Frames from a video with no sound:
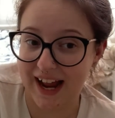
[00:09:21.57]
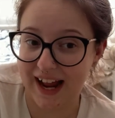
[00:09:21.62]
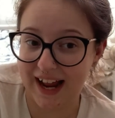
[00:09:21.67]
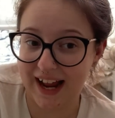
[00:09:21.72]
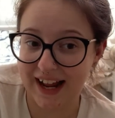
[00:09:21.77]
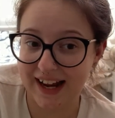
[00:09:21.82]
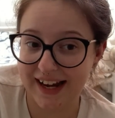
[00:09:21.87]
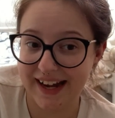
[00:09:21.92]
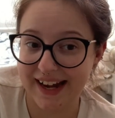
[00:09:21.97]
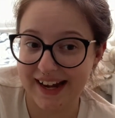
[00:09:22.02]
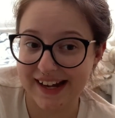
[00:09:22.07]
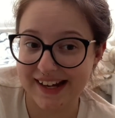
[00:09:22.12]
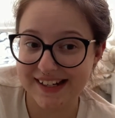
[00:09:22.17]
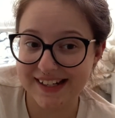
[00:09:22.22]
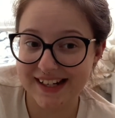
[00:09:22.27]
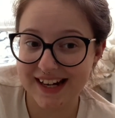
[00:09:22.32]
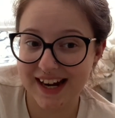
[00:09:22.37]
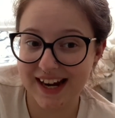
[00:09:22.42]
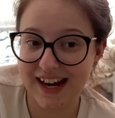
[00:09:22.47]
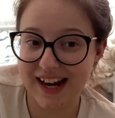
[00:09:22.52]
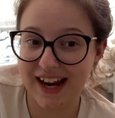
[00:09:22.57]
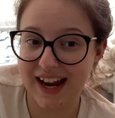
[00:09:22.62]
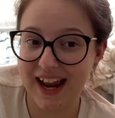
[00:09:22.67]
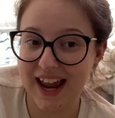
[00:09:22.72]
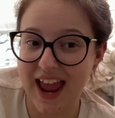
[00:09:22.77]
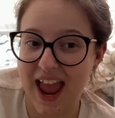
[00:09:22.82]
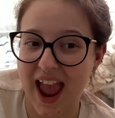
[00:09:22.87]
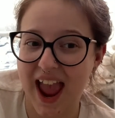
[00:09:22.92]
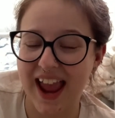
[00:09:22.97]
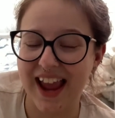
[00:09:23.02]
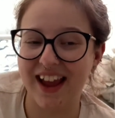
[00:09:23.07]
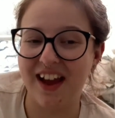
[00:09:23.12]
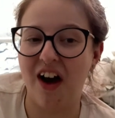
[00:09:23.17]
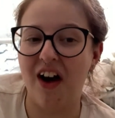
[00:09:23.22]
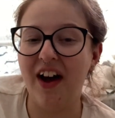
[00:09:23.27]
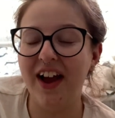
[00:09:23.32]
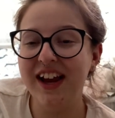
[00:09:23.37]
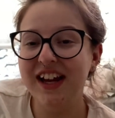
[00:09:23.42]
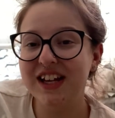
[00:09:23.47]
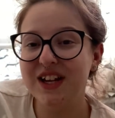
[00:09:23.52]
And it
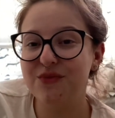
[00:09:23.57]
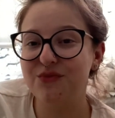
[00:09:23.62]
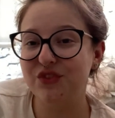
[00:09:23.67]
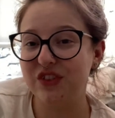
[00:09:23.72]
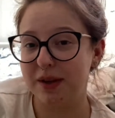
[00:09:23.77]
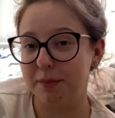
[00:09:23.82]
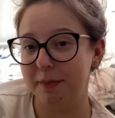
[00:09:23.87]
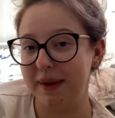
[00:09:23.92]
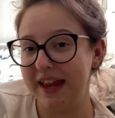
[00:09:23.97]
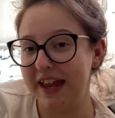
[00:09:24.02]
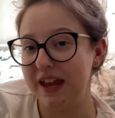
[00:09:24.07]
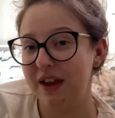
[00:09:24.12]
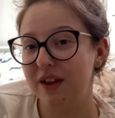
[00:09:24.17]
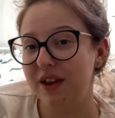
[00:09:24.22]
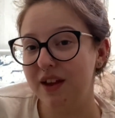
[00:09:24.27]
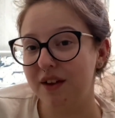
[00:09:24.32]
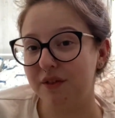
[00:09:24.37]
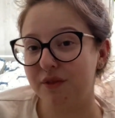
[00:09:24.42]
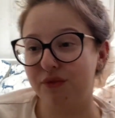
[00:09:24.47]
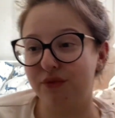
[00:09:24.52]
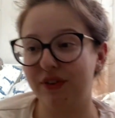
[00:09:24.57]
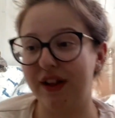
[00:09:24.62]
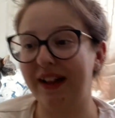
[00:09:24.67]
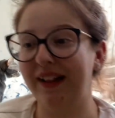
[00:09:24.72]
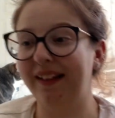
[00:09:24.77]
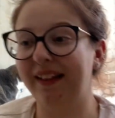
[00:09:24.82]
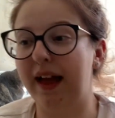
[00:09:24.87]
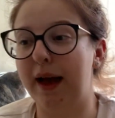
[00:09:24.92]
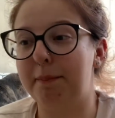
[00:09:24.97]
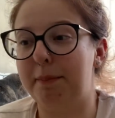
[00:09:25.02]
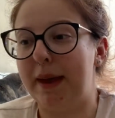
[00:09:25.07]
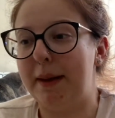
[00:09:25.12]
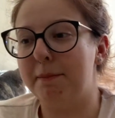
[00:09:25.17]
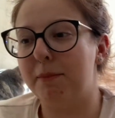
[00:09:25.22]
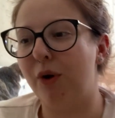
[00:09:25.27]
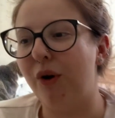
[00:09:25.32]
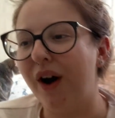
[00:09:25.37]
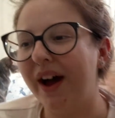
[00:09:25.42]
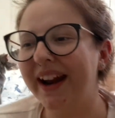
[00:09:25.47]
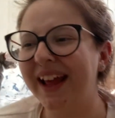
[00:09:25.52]
kind of, to me, felt a bit
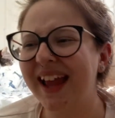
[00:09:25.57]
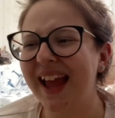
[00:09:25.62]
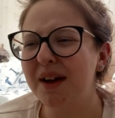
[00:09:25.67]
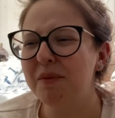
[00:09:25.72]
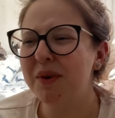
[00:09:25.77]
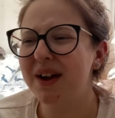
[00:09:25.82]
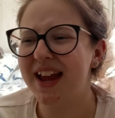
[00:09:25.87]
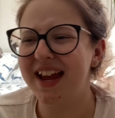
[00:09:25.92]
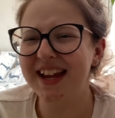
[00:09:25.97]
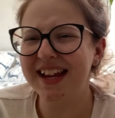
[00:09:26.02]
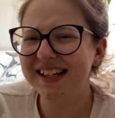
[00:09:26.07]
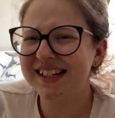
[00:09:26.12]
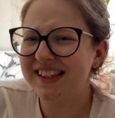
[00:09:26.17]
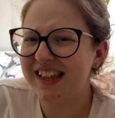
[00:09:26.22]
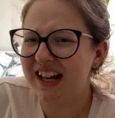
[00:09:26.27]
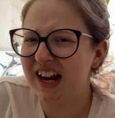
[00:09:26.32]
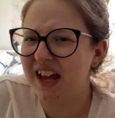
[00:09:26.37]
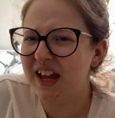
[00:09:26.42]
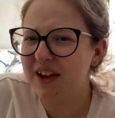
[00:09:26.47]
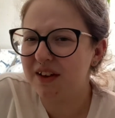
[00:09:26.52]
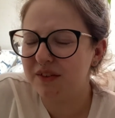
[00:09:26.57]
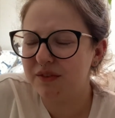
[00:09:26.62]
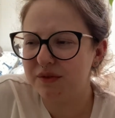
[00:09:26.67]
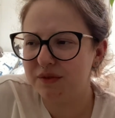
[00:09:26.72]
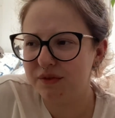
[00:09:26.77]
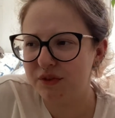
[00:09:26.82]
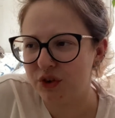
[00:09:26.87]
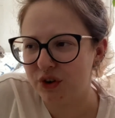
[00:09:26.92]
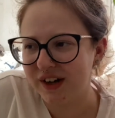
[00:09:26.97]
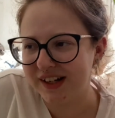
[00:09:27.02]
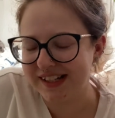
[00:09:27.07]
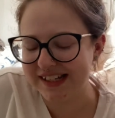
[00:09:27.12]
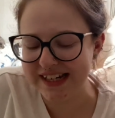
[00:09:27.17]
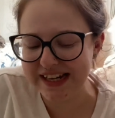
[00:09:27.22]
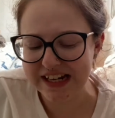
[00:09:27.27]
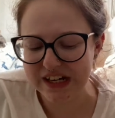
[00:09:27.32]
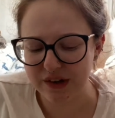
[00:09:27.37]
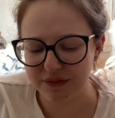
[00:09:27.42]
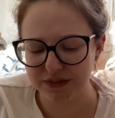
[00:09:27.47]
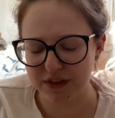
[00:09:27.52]
more... And again, we're getting into that, like,
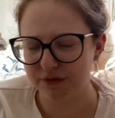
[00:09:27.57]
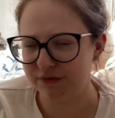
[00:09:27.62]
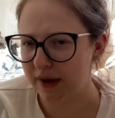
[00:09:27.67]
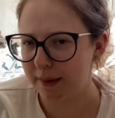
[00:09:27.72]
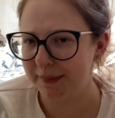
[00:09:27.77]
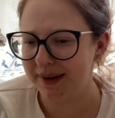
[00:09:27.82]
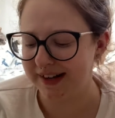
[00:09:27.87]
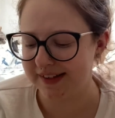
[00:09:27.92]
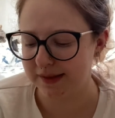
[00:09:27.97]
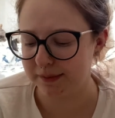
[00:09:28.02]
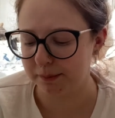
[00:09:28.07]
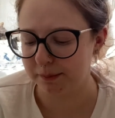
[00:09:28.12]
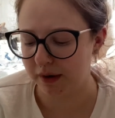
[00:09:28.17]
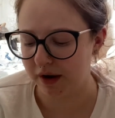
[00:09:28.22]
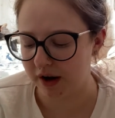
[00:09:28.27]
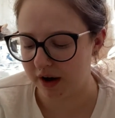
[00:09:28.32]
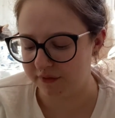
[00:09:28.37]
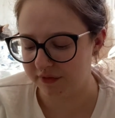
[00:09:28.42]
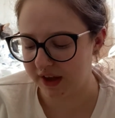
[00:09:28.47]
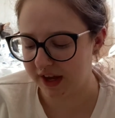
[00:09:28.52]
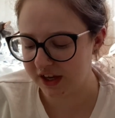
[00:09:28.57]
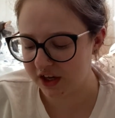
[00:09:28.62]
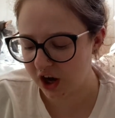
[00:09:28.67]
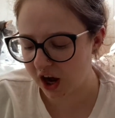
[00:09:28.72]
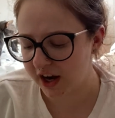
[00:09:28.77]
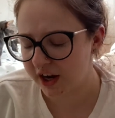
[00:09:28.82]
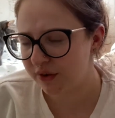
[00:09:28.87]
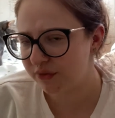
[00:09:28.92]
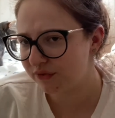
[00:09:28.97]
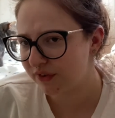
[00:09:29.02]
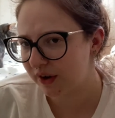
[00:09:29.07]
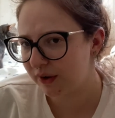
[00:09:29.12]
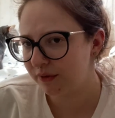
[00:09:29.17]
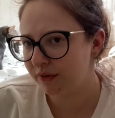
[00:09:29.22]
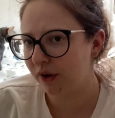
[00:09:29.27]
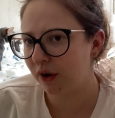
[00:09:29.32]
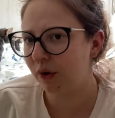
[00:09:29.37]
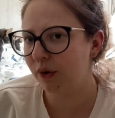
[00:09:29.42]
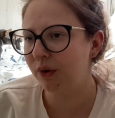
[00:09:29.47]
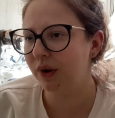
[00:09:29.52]
critique of the feminism part of it. It kind of felt the
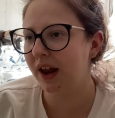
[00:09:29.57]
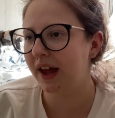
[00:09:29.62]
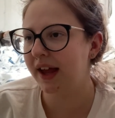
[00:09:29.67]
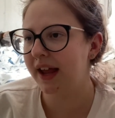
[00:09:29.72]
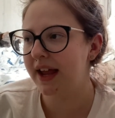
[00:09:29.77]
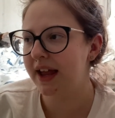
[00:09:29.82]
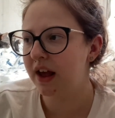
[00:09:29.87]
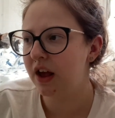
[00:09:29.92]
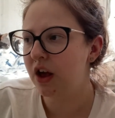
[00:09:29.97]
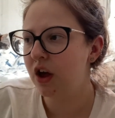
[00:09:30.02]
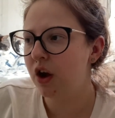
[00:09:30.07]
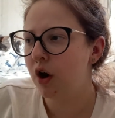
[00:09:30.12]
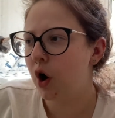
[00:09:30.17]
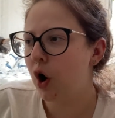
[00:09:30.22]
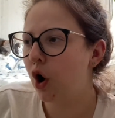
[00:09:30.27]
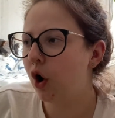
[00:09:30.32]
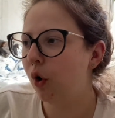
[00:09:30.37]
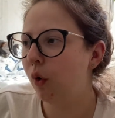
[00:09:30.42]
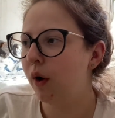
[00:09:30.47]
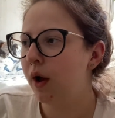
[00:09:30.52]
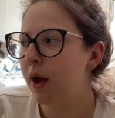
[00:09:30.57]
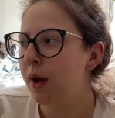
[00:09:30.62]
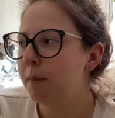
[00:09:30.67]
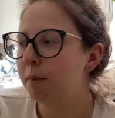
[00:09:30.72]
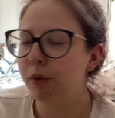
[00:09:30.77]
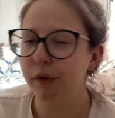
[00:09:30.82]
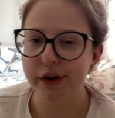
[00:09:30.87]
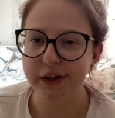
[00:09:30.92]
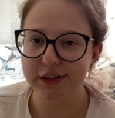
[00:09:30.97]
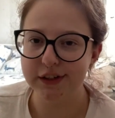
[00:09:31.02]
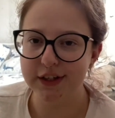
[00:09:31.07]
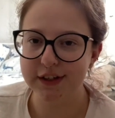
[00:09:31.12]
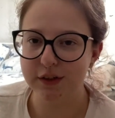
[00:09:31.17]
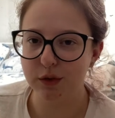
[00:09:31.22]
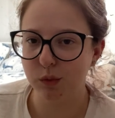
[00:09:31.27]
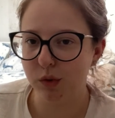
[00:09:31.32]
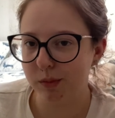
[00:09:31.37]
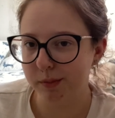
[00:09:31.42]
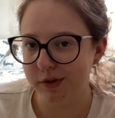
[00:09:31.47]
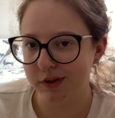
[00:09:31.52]
whole, like, oh, poison is a
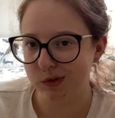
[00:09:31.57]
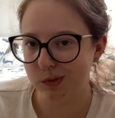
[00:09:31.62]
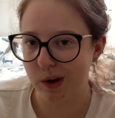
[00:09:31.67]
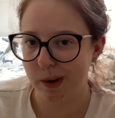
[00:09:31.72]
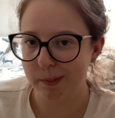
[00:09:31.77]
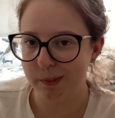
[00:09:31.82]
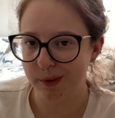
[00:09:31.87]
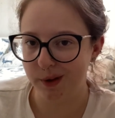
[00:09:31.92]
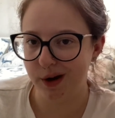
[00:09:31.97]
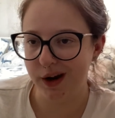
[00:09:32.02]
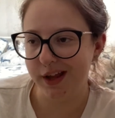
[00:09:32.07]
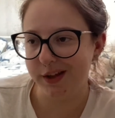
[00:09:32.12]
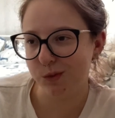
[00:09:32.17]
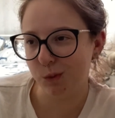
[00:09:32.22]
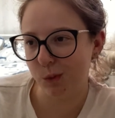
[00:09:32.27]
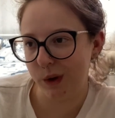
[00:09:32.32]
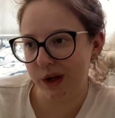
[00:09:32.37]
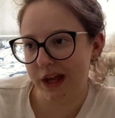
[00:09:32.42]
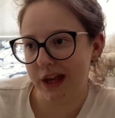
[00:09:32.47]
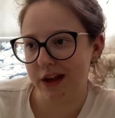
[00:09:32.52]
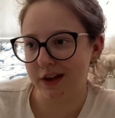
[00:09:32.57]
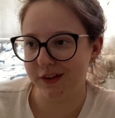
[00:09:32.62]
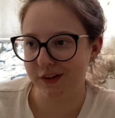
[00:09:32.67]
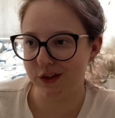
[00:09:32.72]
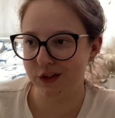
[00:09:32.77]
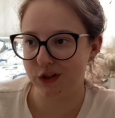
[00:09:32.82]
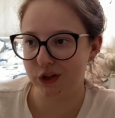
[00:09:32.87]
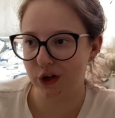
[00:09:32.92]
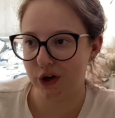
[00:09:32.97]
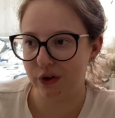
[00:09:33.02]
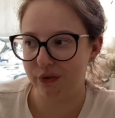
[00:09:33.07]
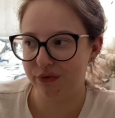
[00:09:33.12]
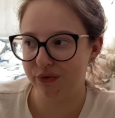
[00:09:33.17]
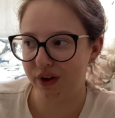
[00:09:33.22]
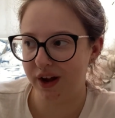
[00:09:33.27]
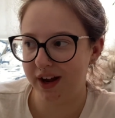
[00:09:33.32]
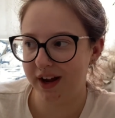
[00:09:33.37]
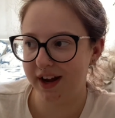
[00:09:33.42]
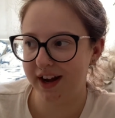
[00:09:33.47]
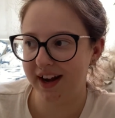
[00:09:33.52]
woman's weapon, it's weak and stuff.
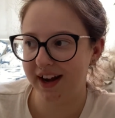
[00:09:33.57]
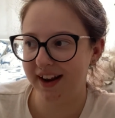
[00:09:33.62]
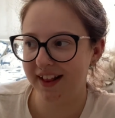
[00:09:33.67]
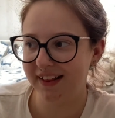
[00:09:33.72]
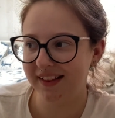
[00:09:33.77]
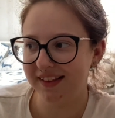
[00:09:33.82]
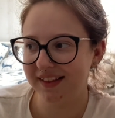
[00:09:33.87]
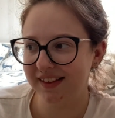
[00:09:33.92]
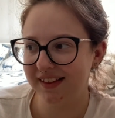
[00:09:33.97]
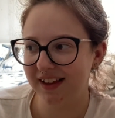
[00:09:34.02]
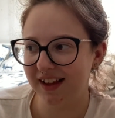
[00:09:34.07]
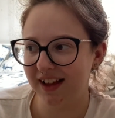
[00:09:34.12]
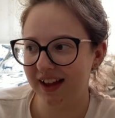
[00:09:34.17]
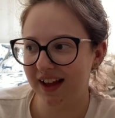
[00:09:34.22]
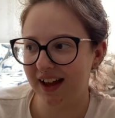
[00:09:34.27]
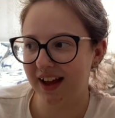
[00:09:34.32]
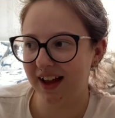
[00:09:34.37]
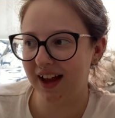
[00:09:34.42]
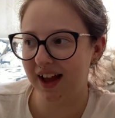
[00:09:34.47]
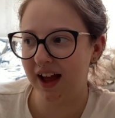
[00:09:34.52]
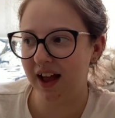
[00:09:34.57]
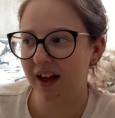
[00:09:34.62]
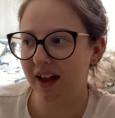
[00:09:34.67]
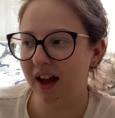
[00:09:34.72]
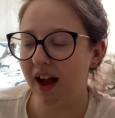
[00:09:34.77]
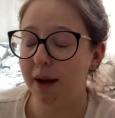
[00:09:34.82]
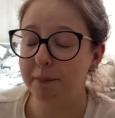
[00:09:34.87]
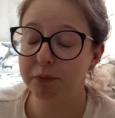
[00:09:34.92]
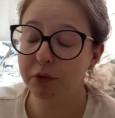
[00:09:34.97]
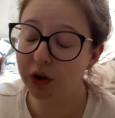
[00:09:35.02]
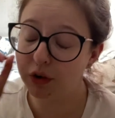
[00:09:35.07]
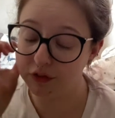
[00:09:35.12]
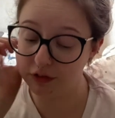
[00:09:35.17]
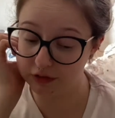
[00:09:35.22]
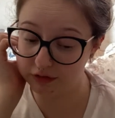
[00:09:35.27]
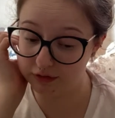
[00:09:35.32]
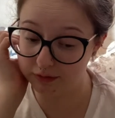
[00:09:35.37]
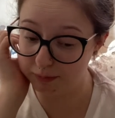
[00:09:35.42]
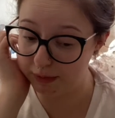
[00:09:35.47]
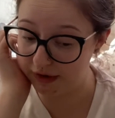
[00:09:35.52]
And I'm
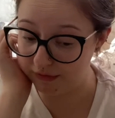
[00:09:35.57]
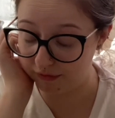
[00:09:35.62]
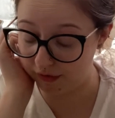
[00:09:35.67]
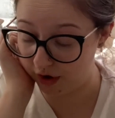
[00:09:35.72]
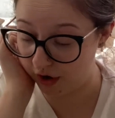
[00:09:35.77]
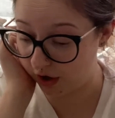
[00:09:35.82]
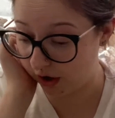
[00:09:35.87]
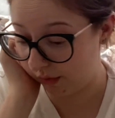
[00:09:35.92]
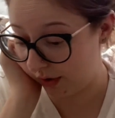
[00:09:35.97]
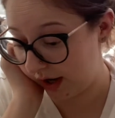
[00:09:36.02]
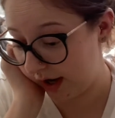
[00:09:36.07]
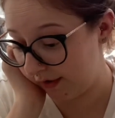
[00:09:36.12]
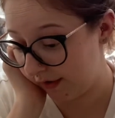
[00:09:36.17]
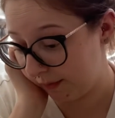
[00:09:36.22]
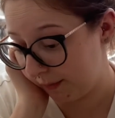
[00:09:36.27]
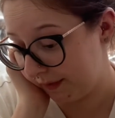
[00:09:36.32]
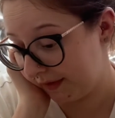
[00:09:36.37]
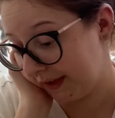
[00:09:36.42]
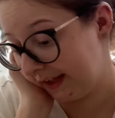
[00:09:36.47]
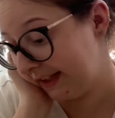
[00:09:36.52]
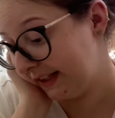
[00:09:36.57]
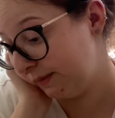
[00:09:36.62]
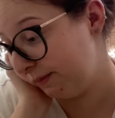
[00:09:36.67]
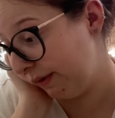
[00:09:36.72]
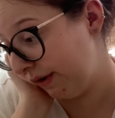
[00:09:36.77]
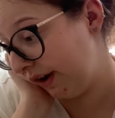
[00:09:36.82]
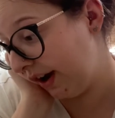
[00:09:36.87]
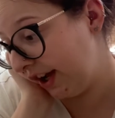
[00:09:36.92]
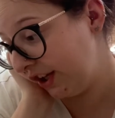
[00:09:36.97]
not being very coherent with this, but